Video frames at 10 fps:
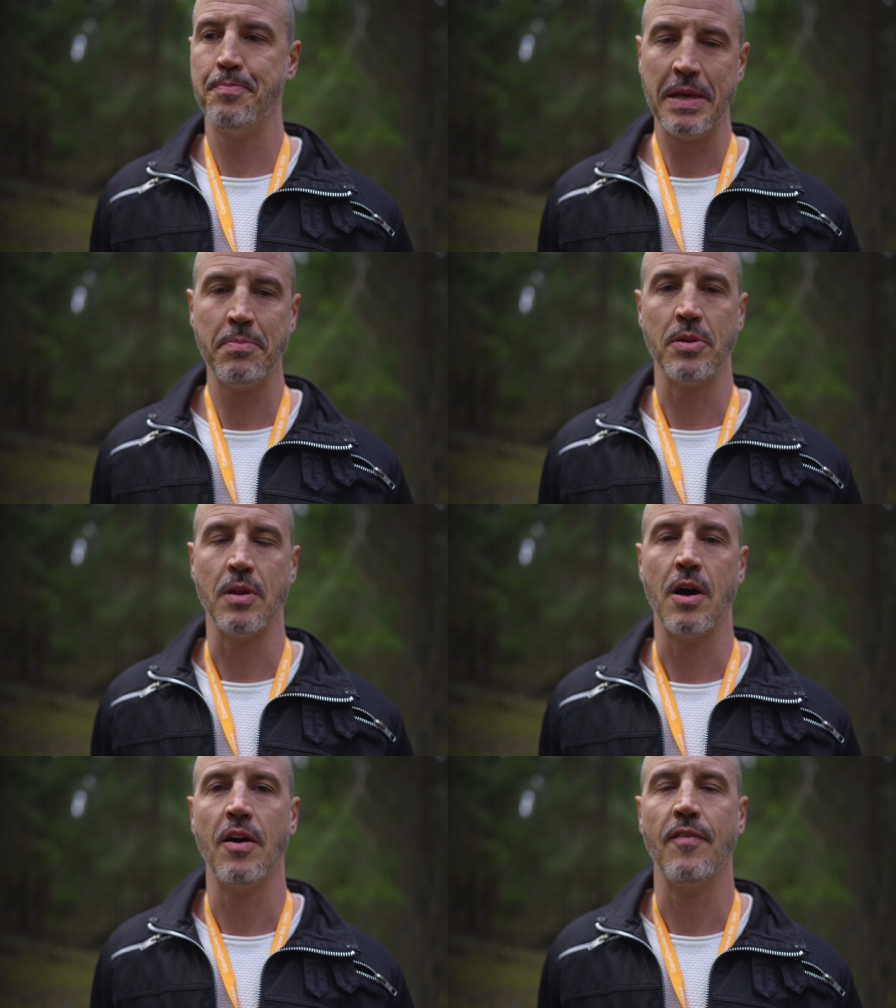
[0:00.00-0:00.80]
people
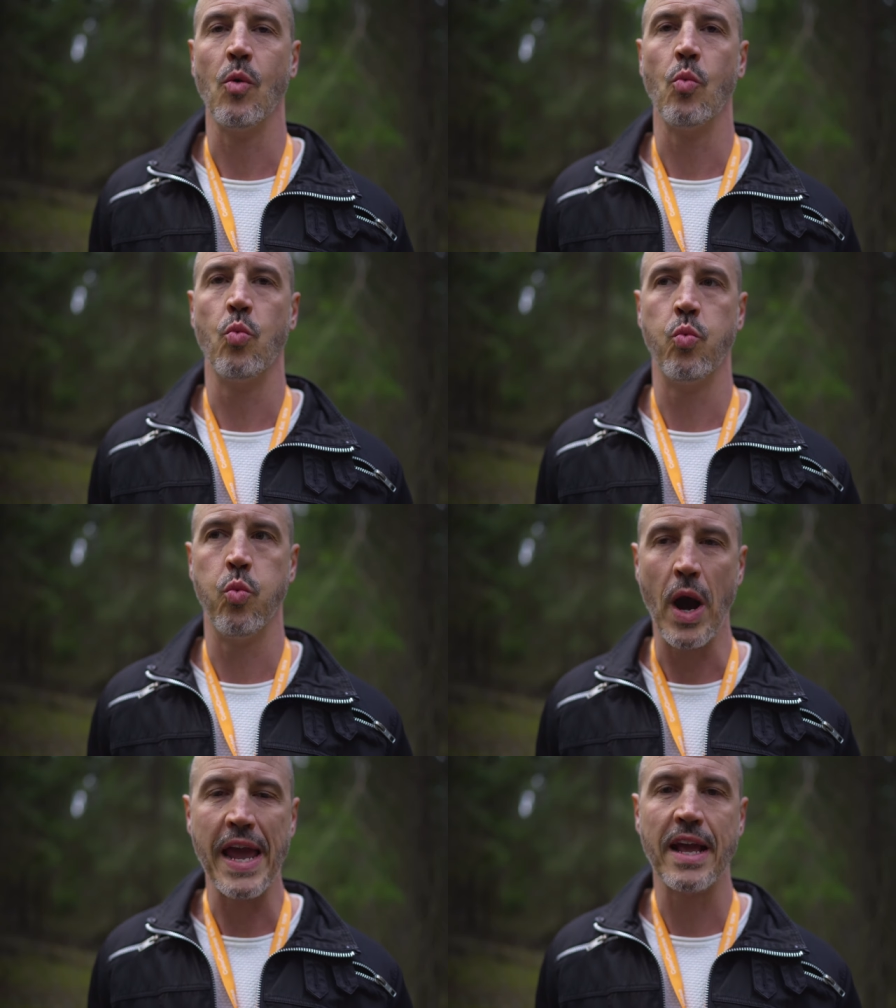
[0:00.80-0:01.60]
are
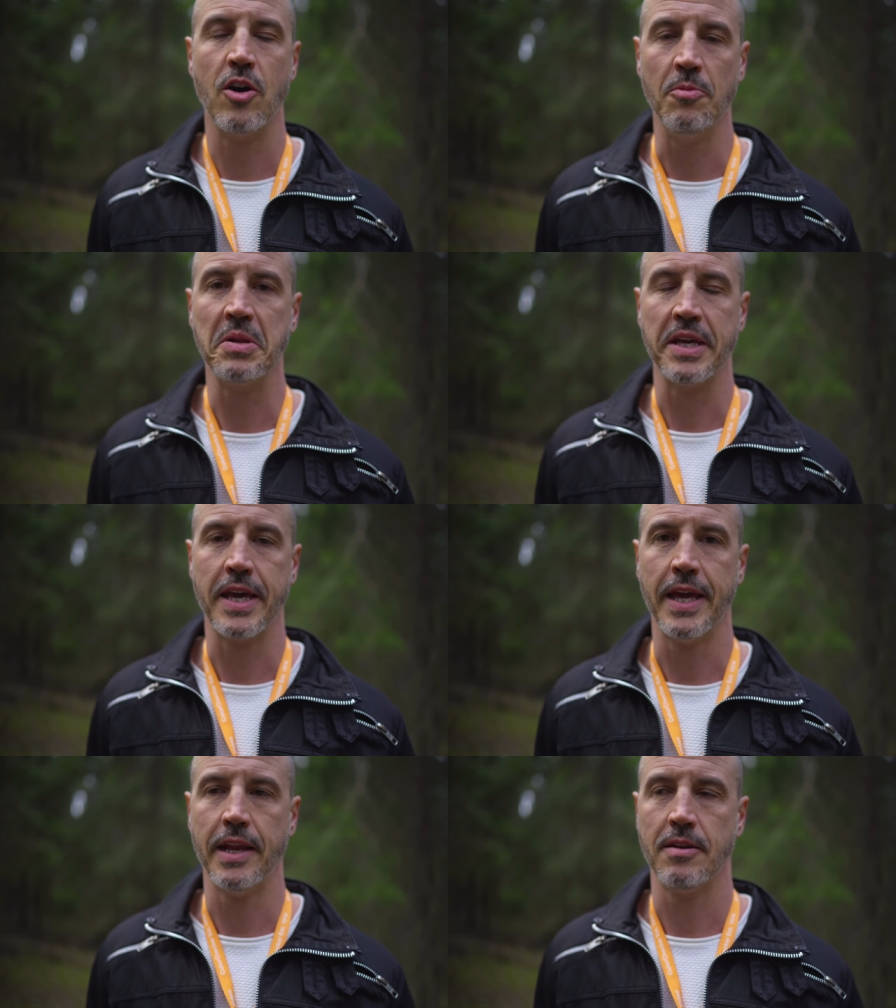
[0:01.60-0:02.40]
way
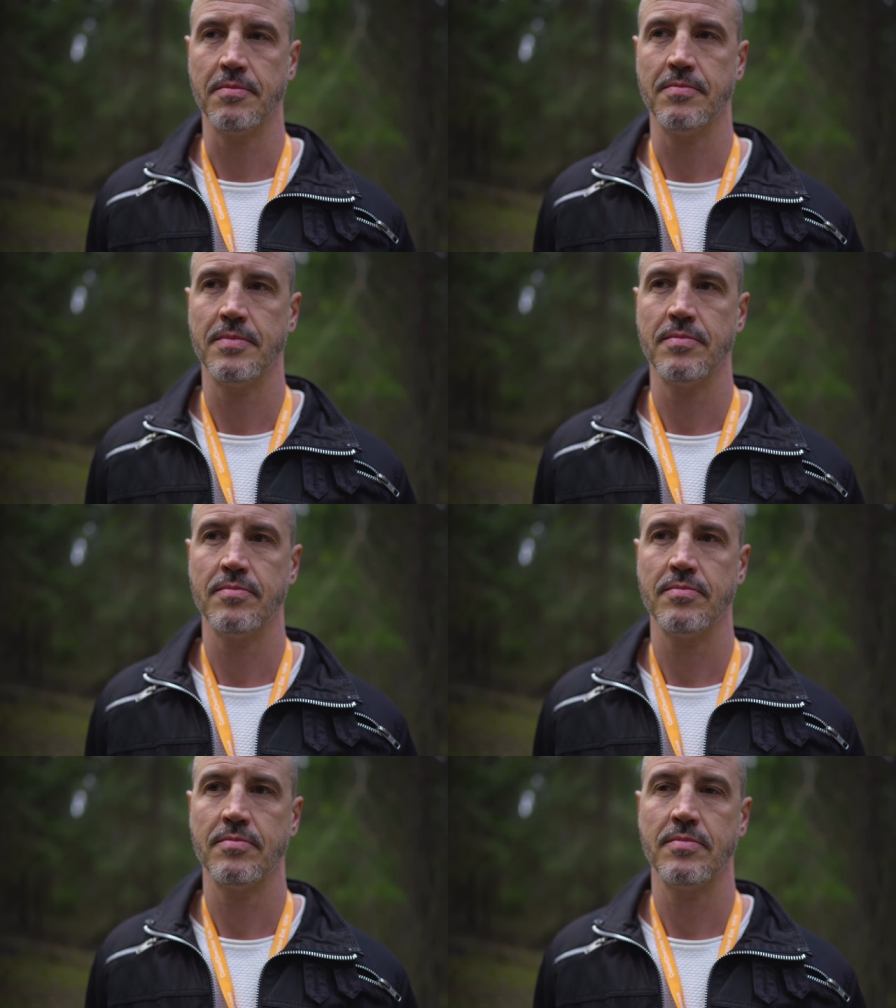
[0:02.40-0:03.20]
complicated,
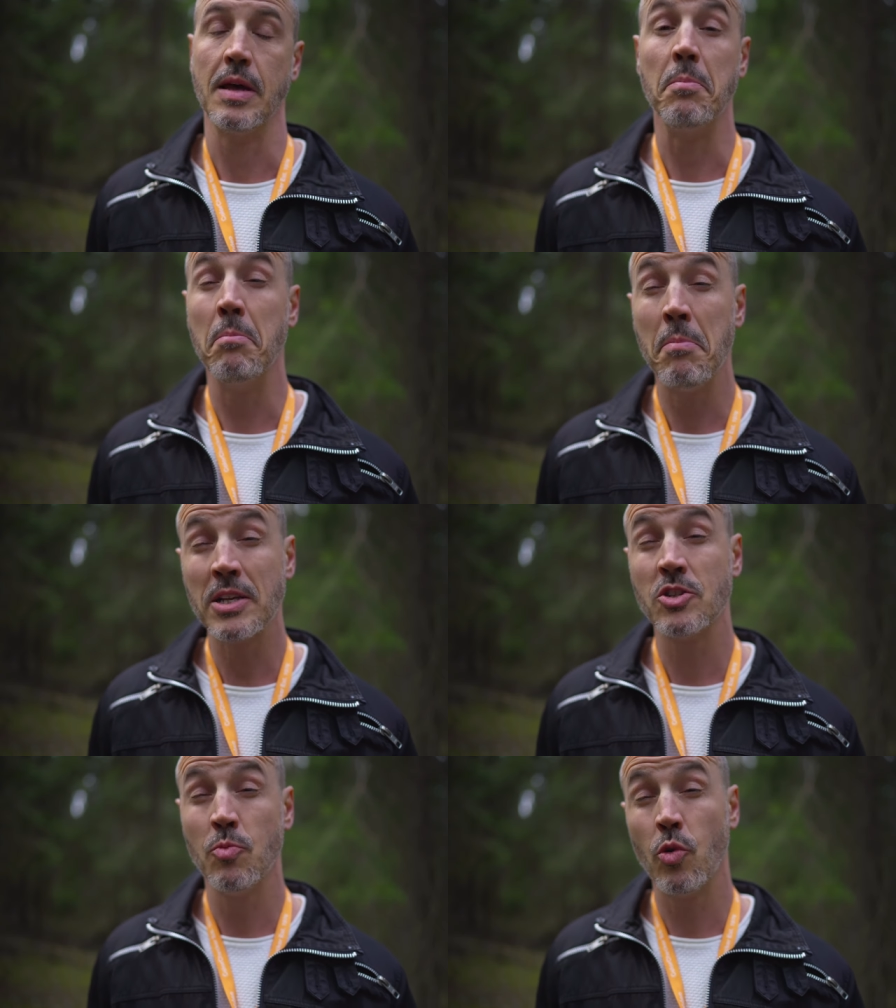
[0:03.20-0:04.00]

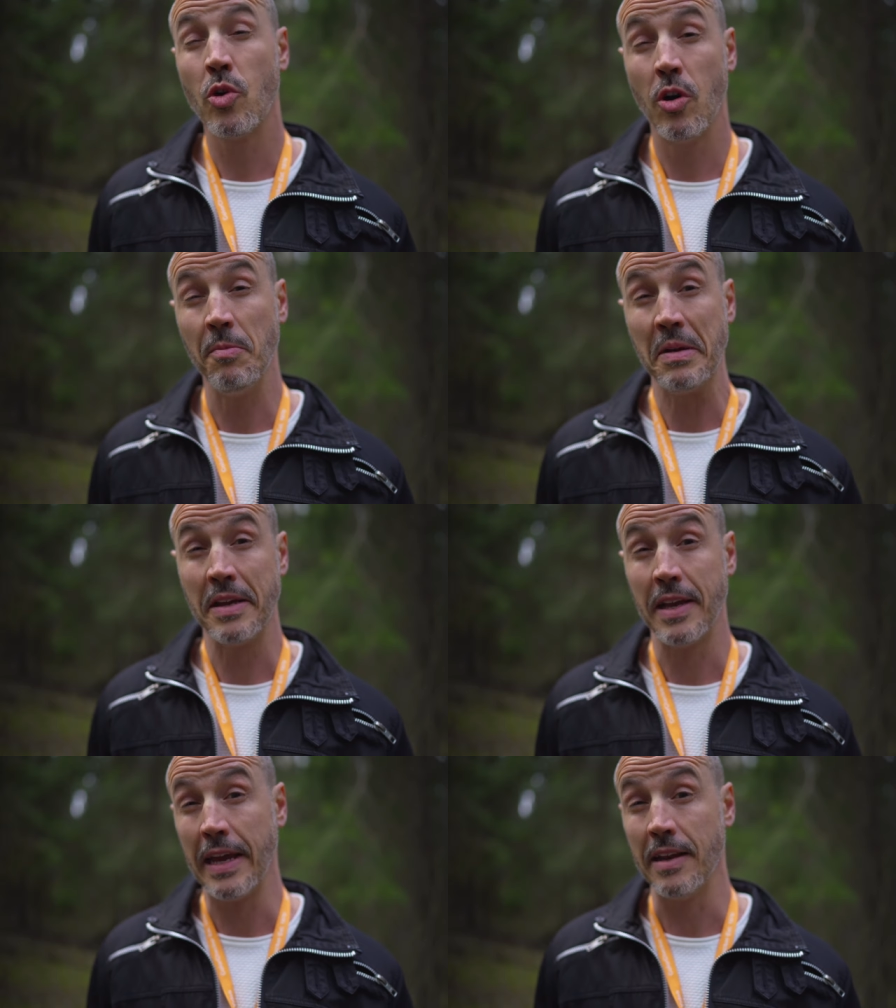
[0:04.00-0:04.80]
much more
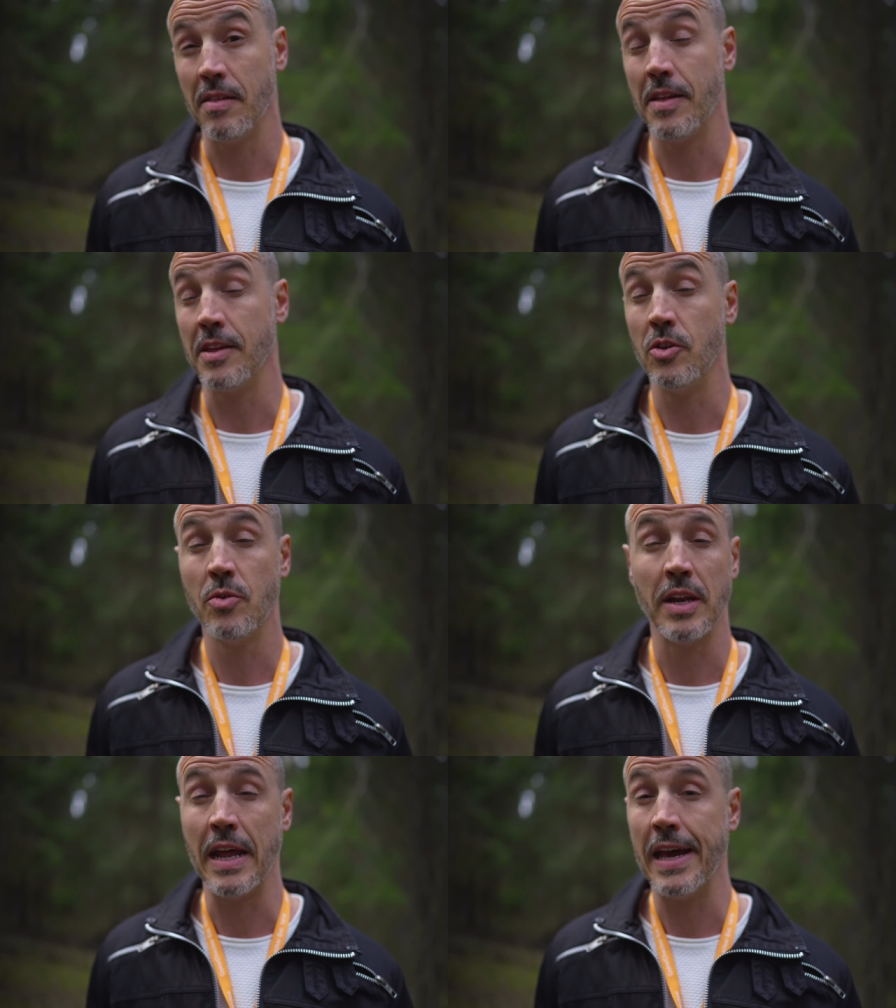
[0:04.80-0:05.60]
complicated than you
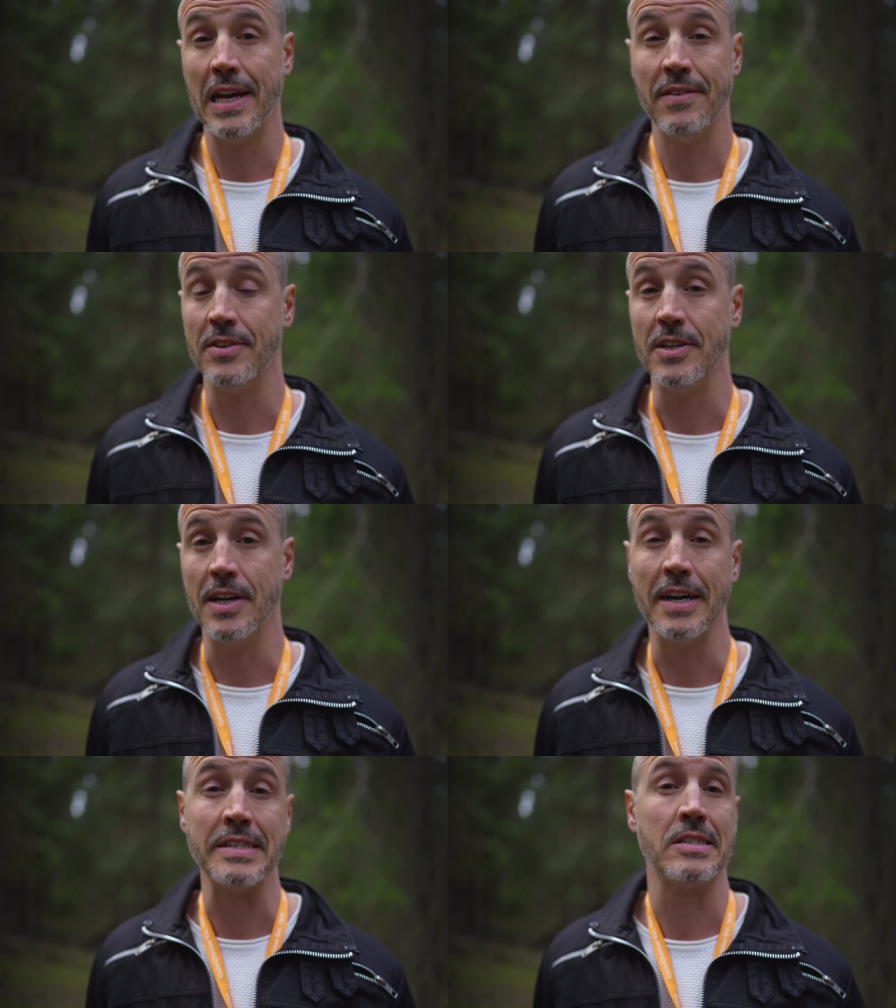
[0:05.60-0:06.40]
can ever
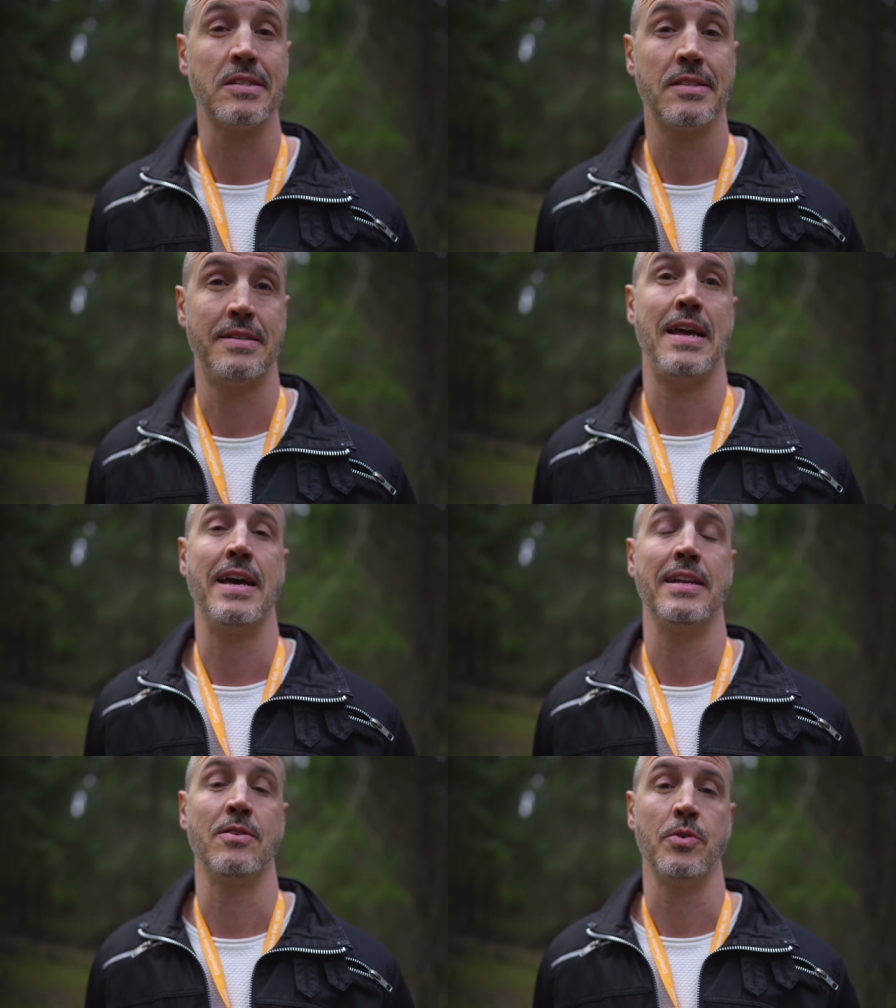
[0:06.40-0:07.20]

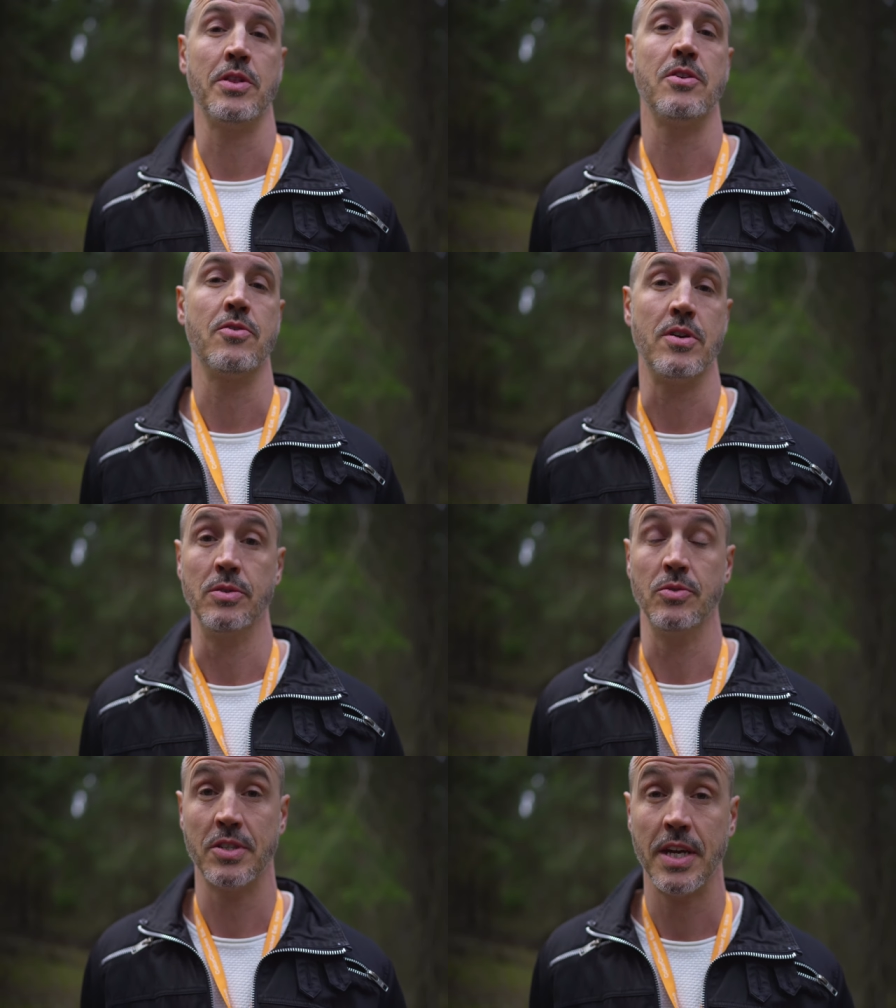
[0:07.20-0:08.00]
understand with your
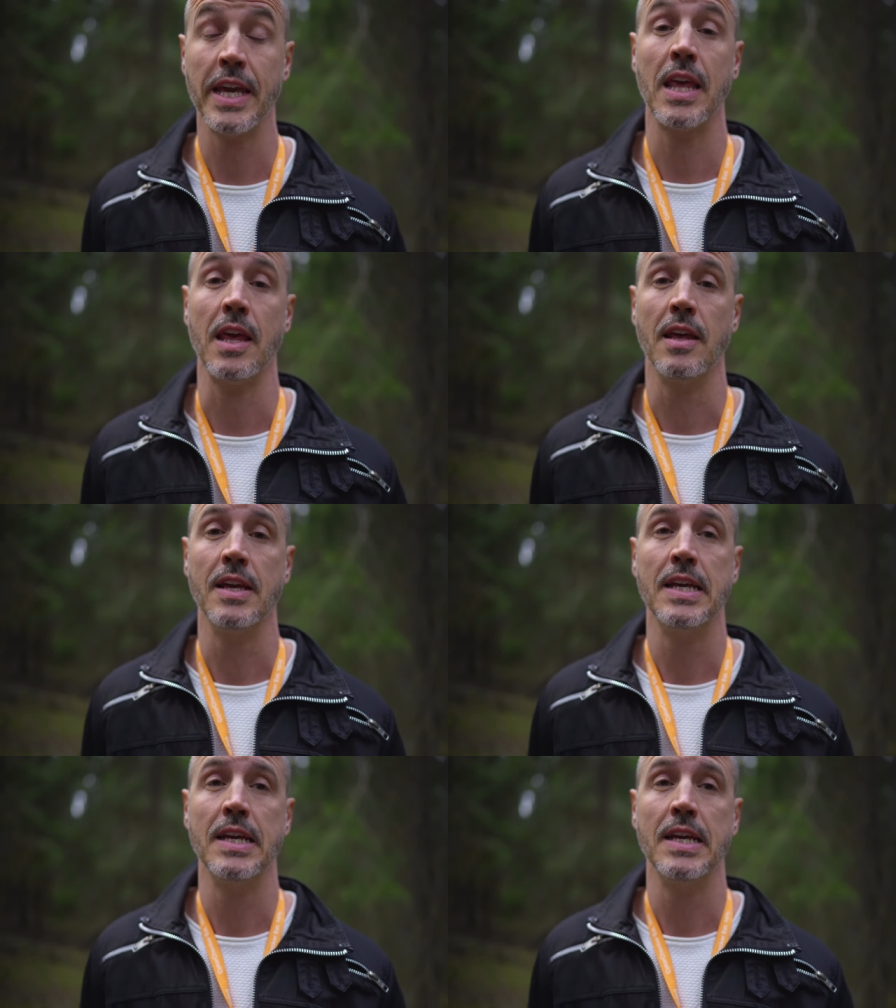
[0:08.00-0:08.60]
own psyche.